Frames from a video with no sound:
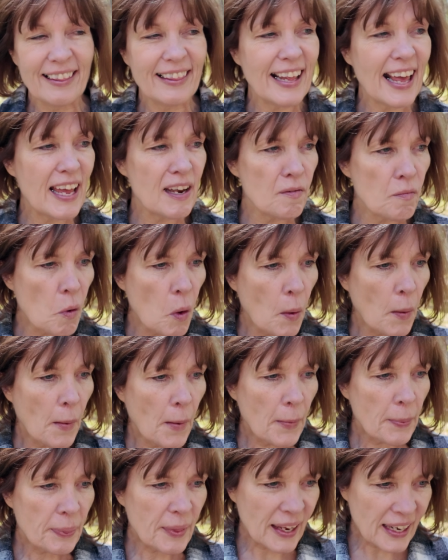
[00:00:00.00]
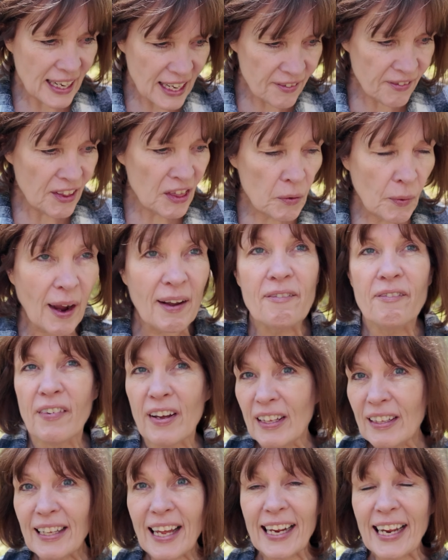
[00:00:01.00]
That that even though I
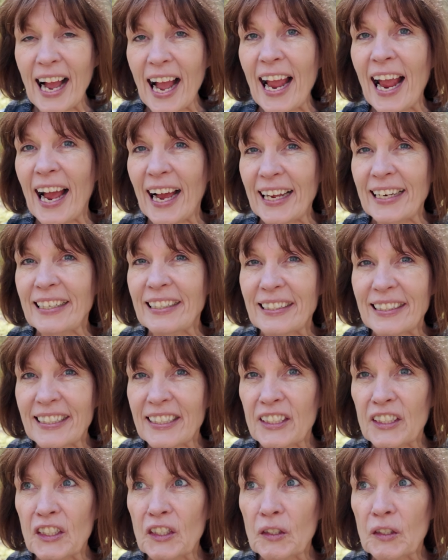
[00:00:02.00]
felt like I had clear